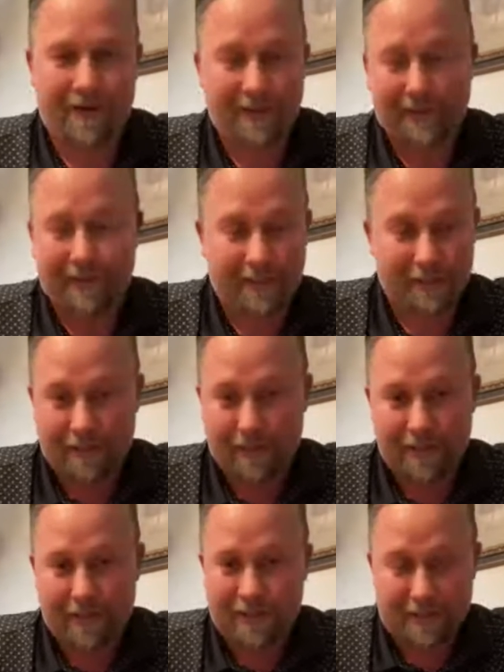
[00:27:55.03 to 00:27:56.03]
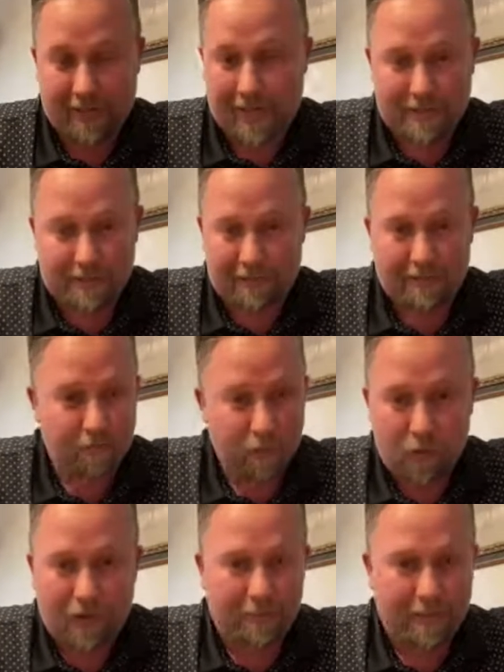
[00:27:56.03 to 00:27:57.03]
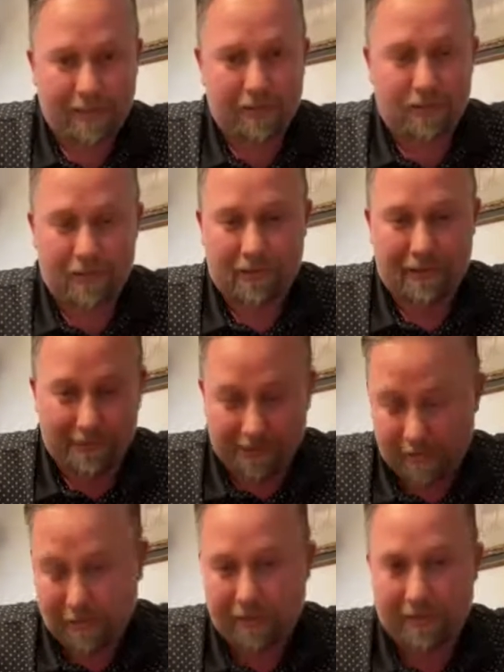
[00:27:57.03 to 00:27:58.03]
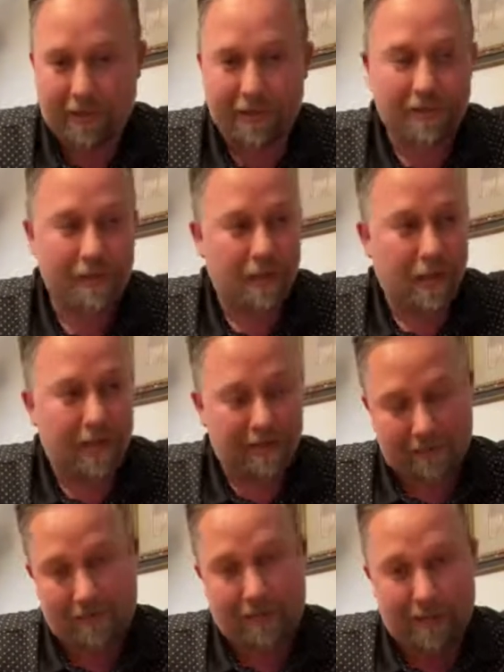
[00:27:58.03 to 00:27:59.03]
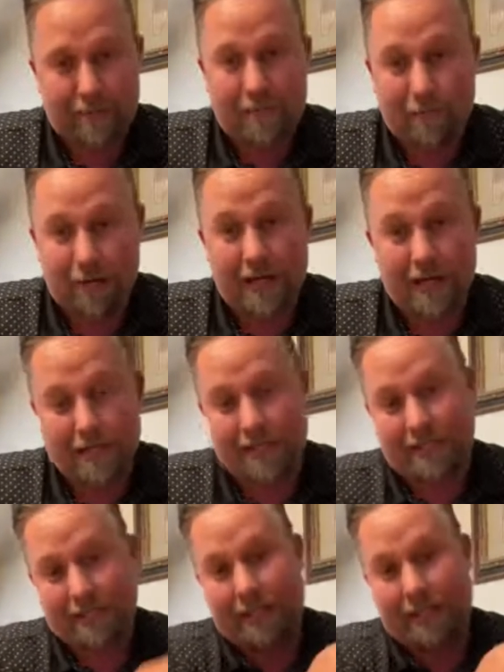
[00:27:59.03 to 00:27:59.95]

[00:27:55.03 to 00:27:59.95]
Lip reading: finally the elk's standing there, won't come any closer out of archery range. So I grab a branch and